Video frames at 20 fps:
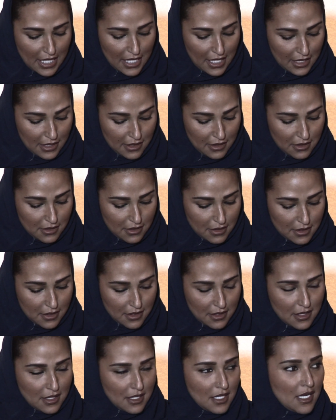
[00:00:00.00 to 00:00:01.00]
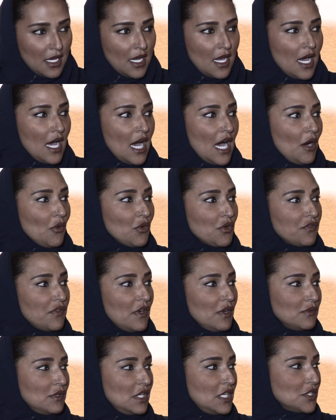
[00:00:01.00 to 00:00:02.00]
And our
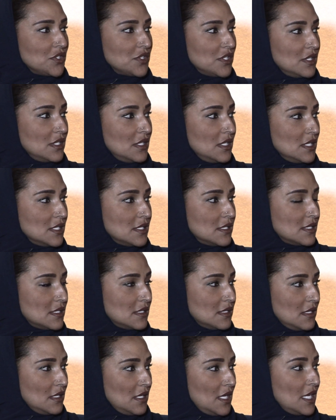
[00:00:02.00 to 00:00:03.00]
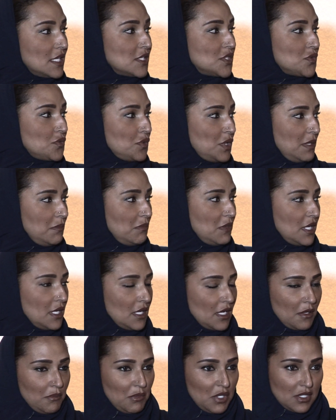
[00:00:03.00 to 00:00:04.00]
foundation is extremely
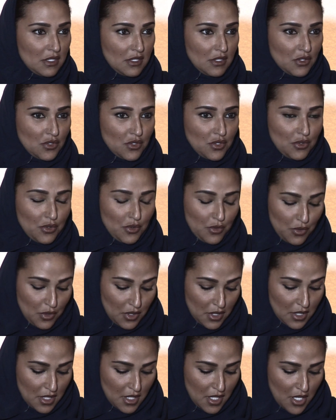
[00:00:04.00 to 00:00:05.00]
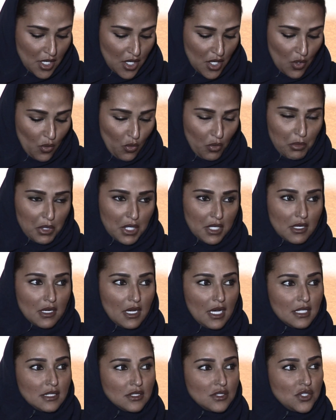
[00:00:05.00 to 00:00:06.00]
committed to women
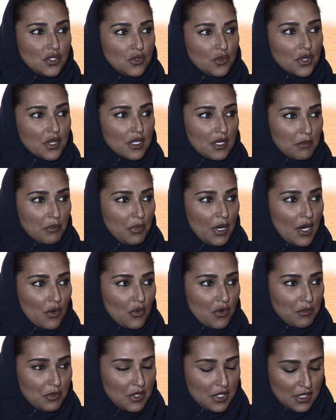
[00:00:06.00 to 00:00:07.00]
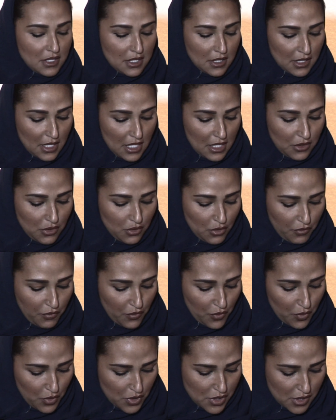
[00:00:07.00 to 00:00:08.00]
and youth empowerment. And of
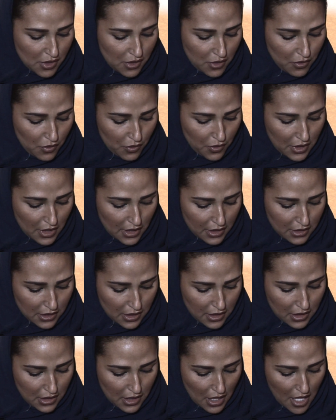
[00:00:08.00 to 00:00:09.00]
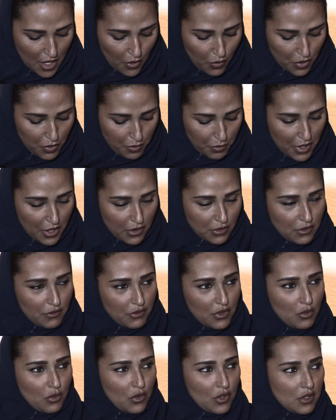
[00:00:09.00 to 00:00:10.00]
course, you know that in our part of
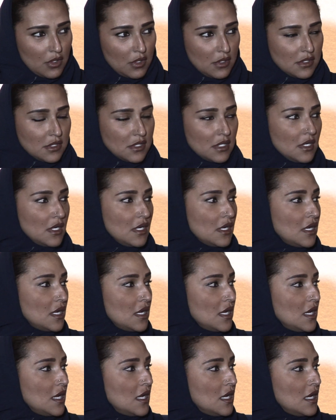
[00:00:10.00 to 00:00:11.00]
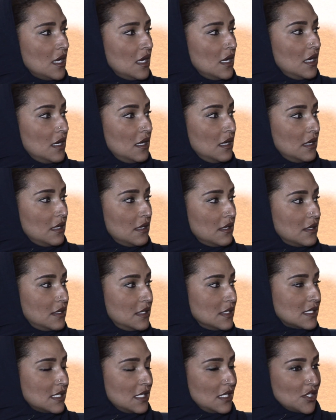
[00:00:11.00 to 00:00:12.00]
the world, uh,
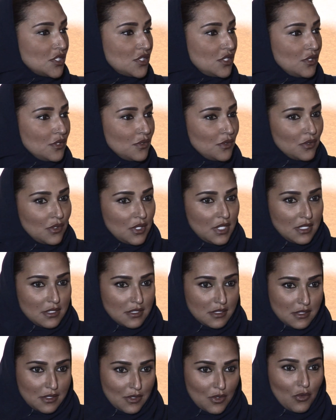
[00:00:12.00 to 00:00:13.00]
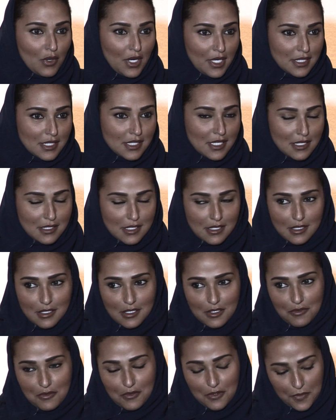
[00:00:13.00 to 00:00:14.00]
this issue is quite
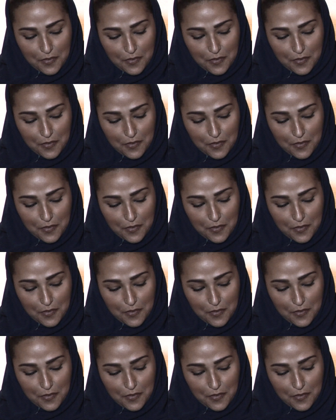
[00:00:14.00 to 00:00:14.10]
sensitive.